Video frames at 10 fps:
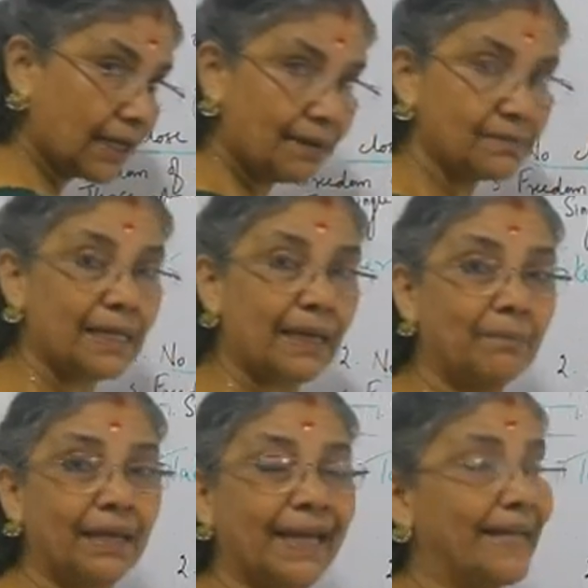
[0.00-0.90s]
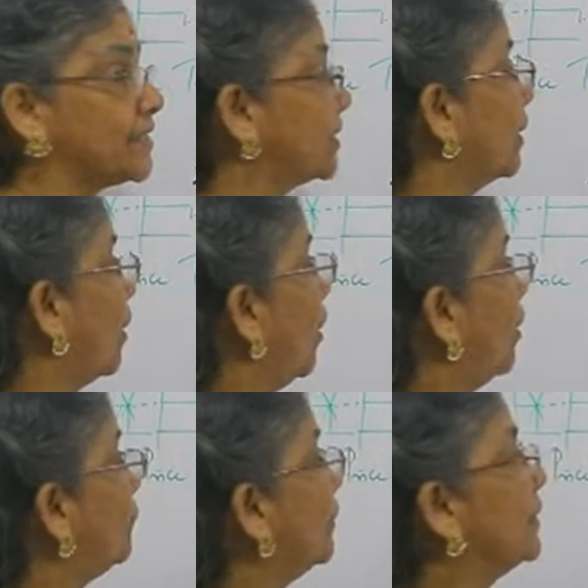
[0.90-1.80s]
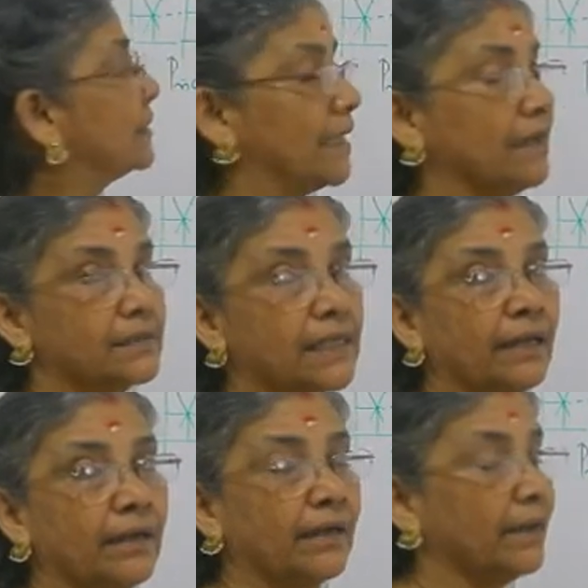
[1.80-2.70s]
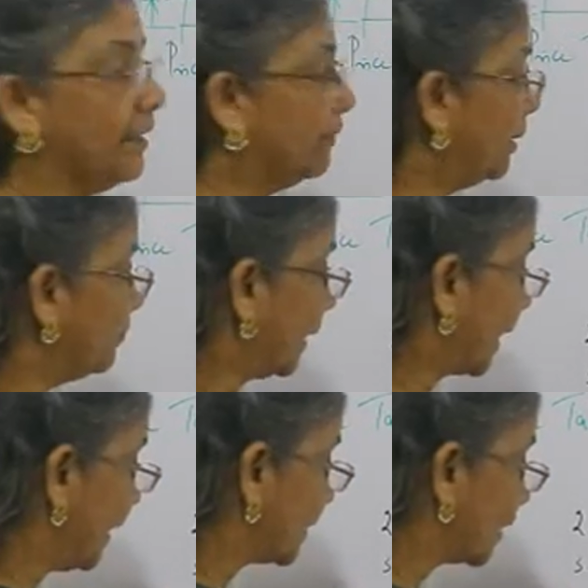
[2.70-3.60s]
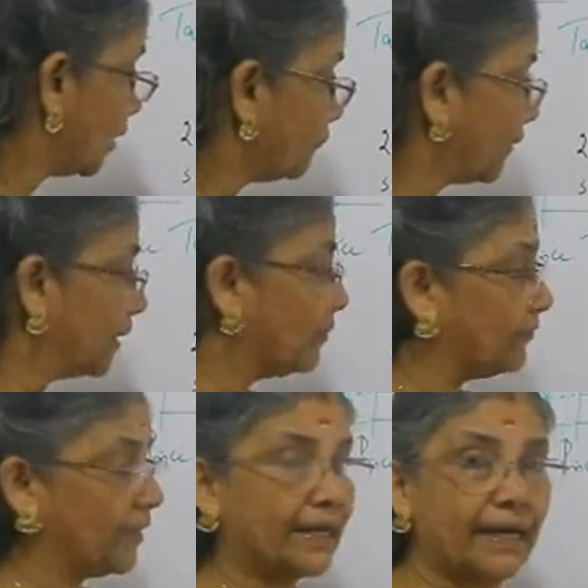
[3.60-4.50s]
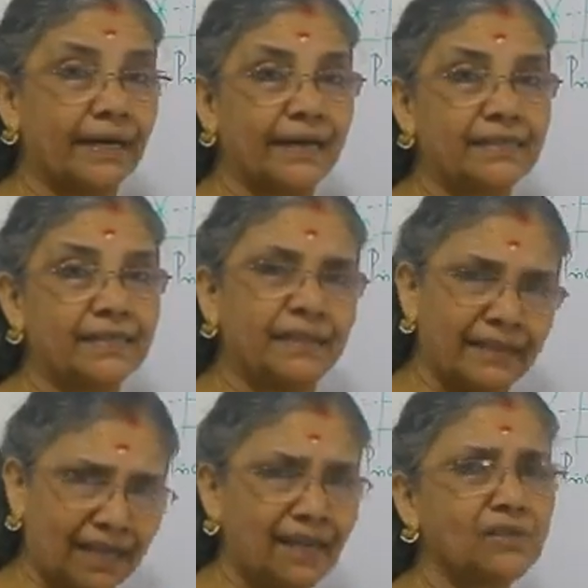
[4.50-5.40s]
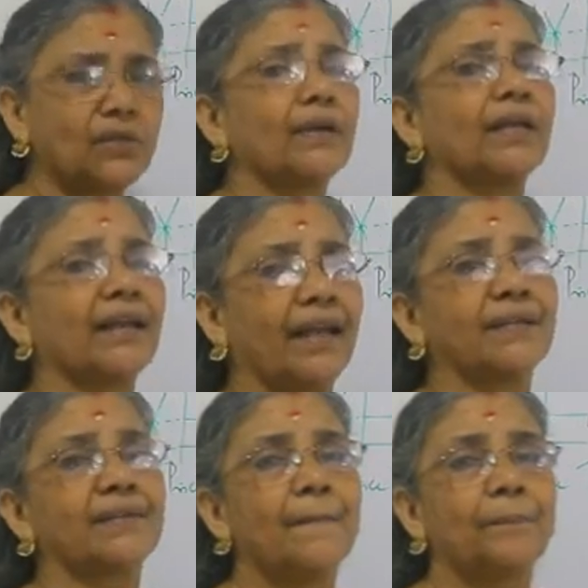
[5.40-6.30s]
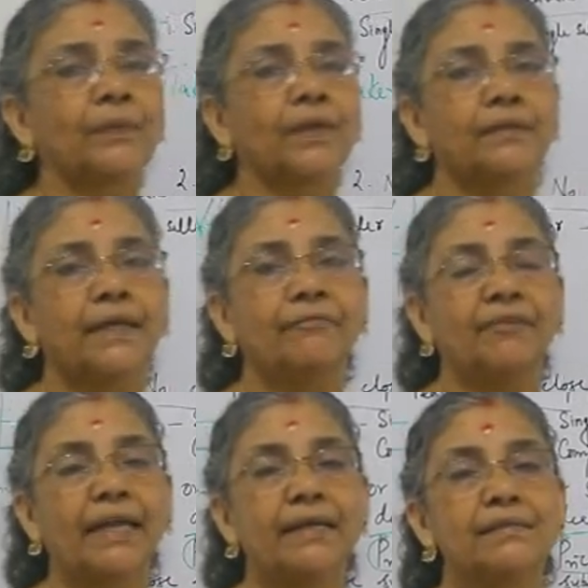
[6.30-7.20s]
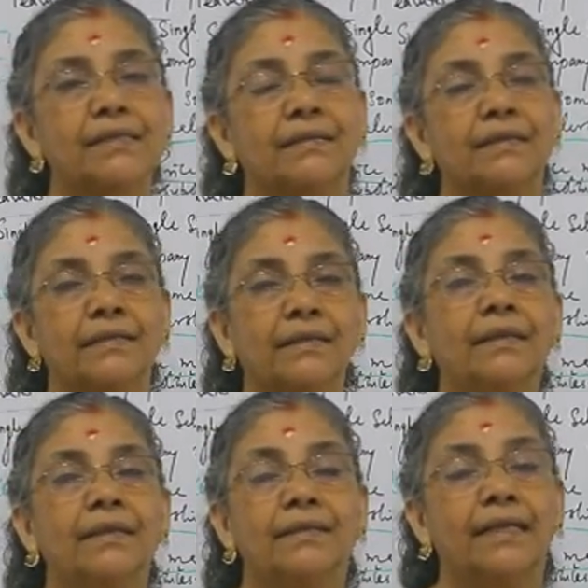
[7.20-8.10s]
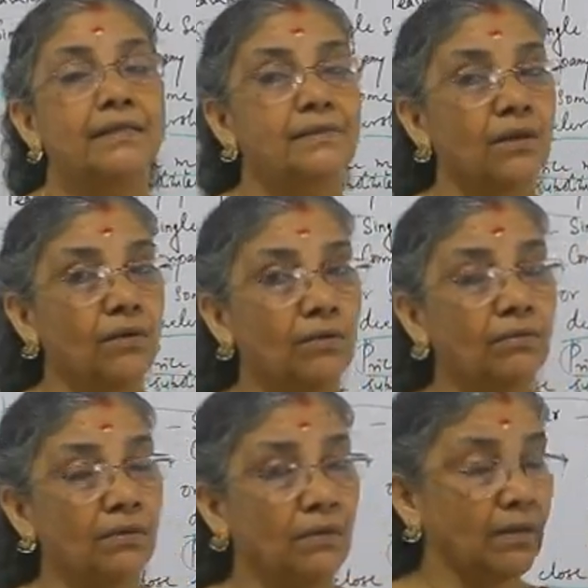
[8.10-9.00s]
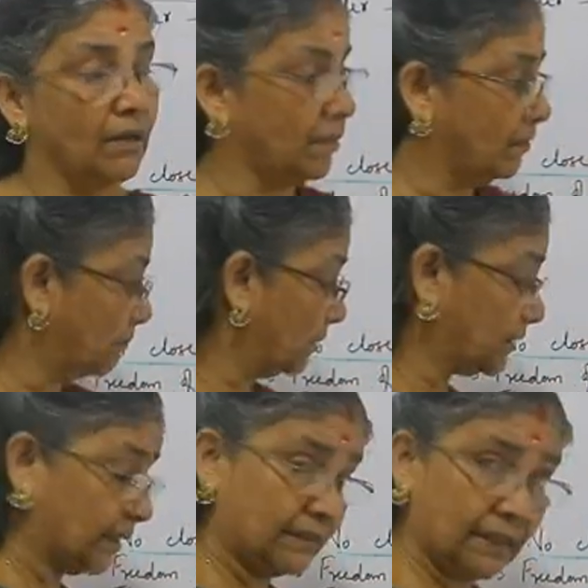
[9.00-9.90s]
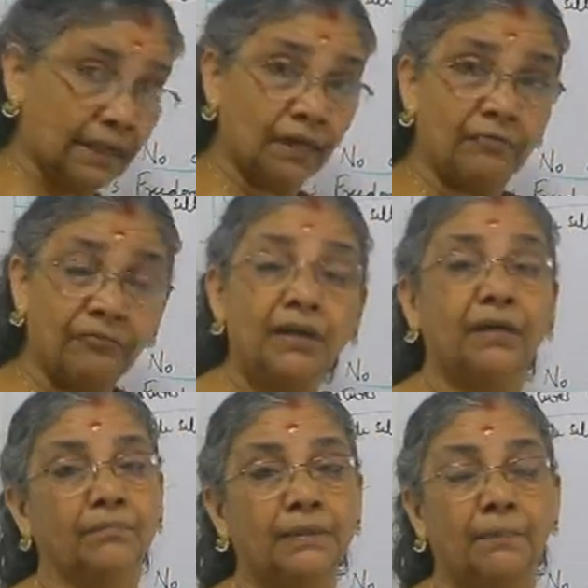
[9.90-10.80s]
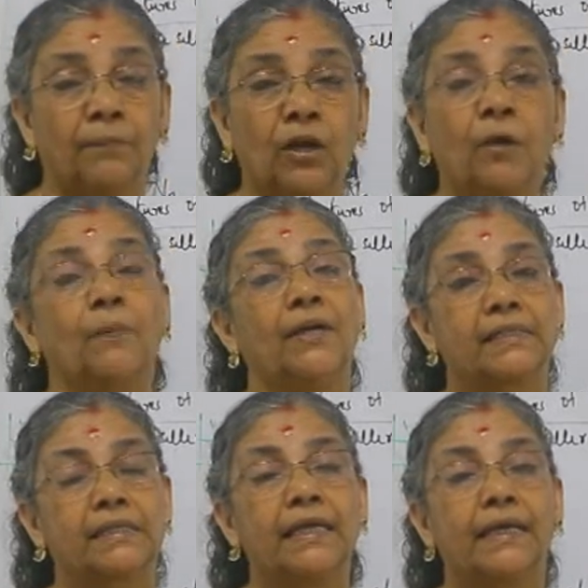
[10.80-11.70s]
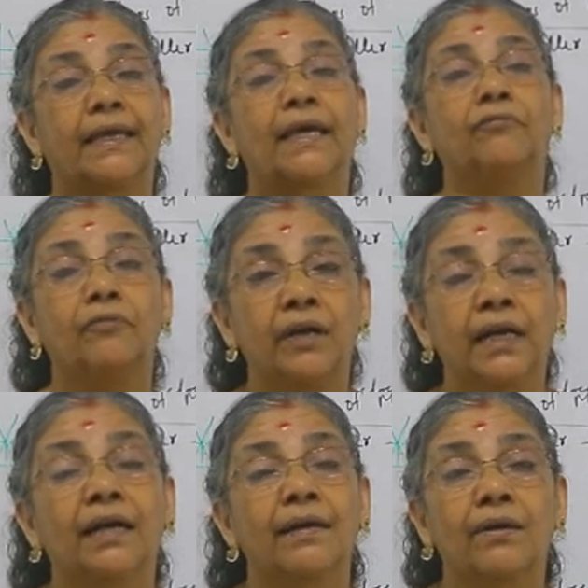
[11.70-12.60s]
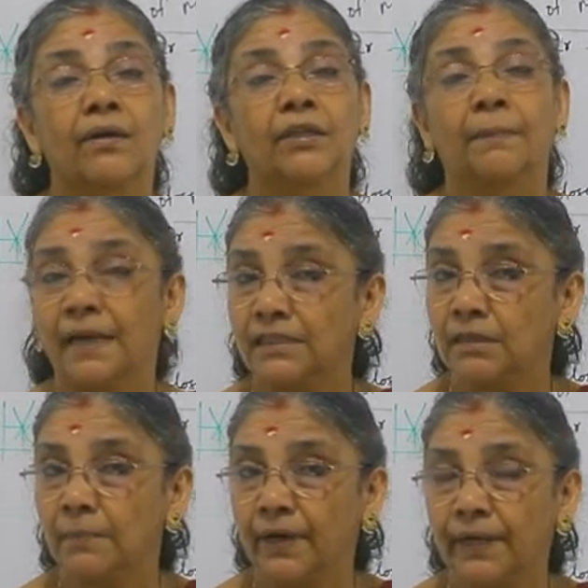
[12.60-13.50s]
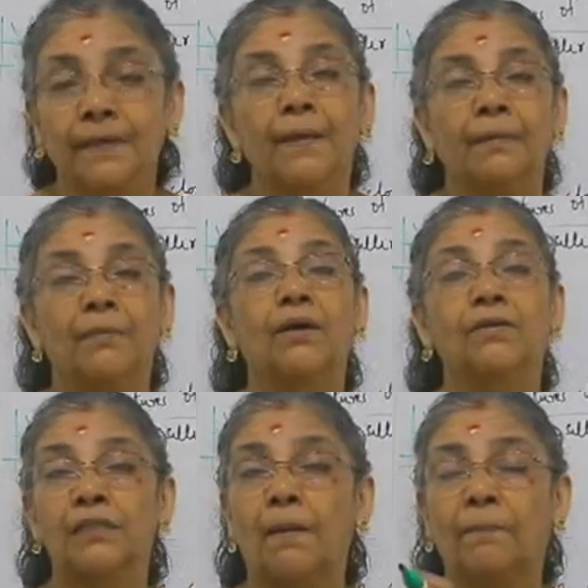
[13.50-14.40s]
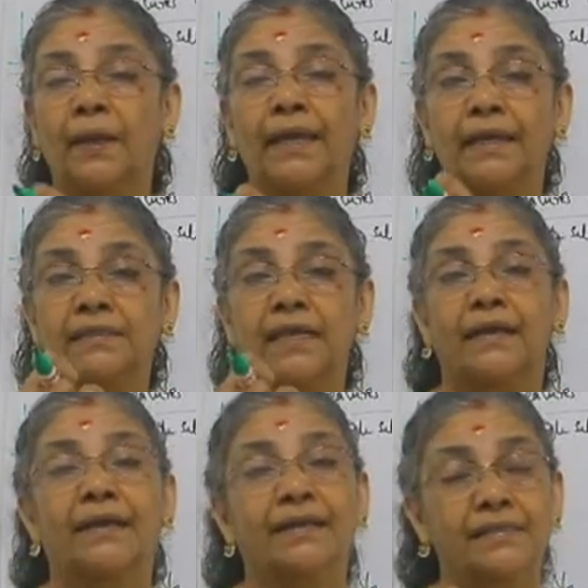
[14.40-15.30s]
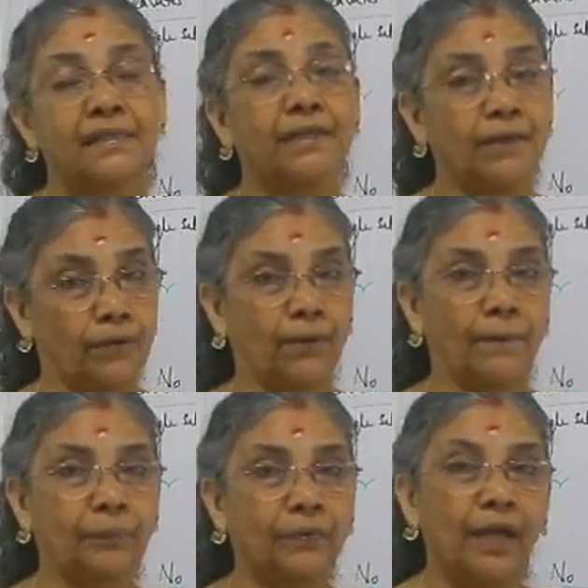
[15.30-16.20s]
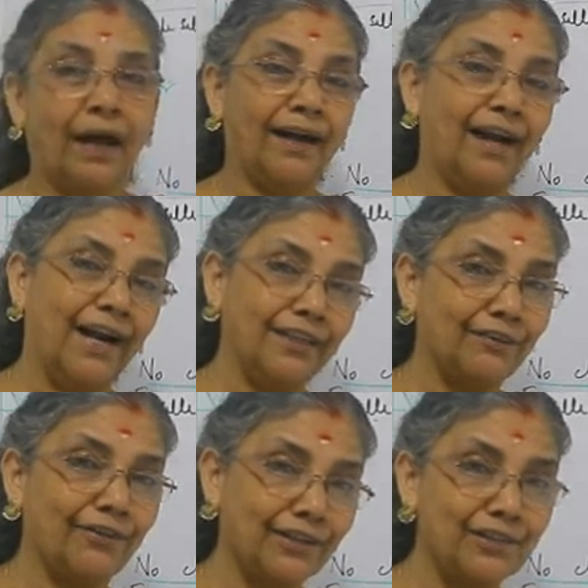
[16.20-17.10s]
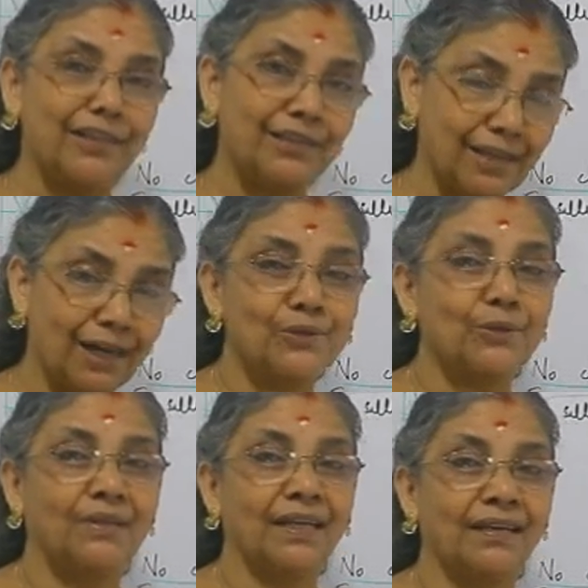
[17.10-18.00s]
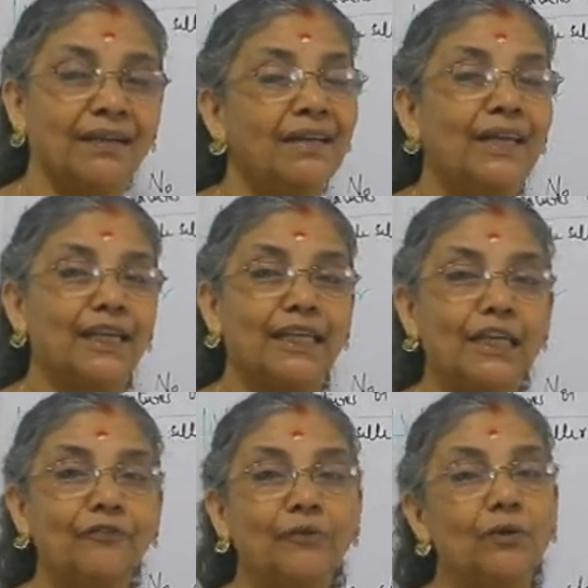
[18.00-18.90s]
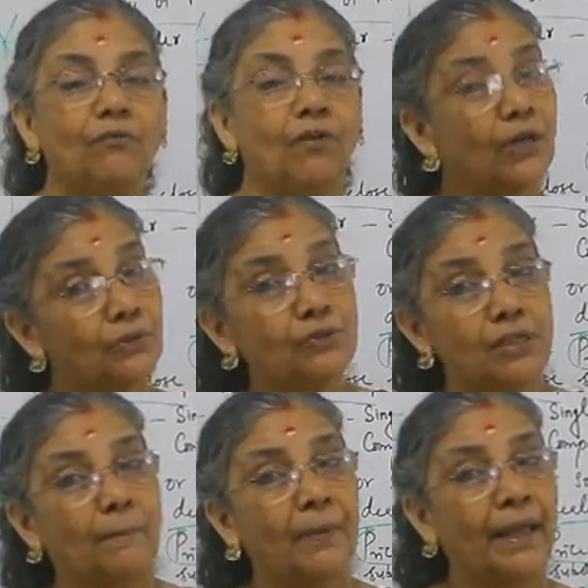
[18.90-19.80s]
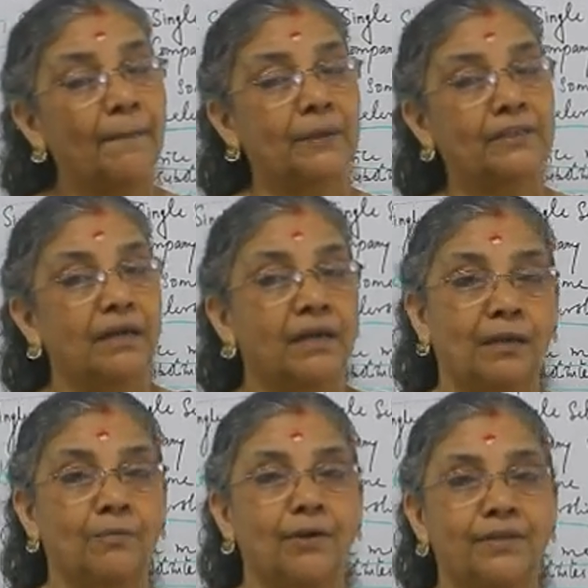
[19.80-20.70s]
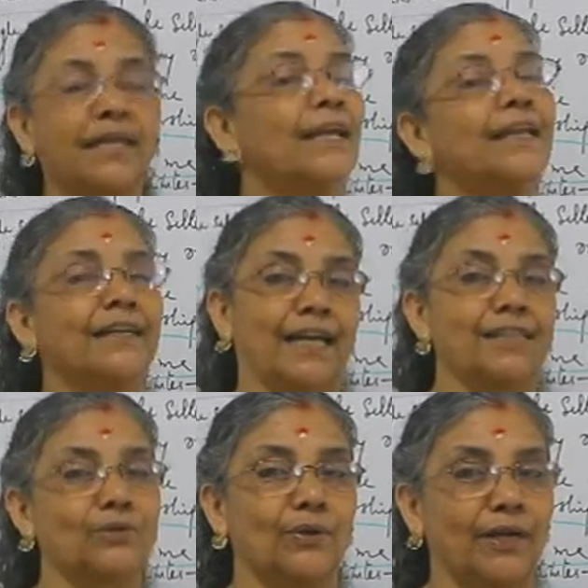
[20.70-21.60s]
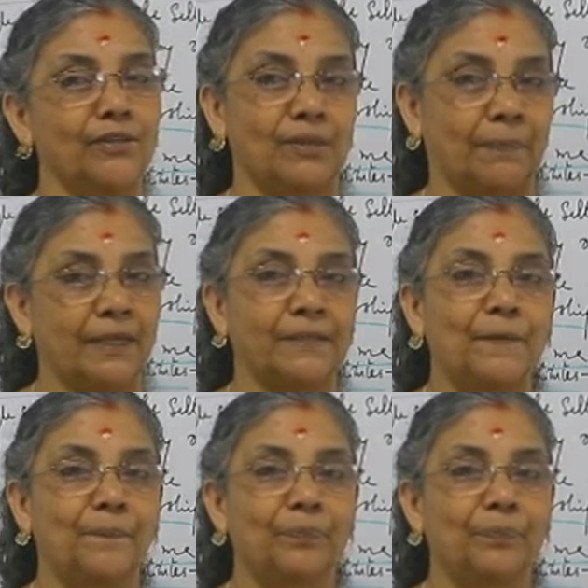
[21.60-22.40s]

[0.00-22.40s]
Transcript: comes, the implication of single seller, implication of freedom of entry and exit. There also you can write that we can see that there is no, the firm, the monopolist can fully control the price of the product because supply is under his control. And another version is also there. If you want to supply a particular commodity, he has to reduce the price.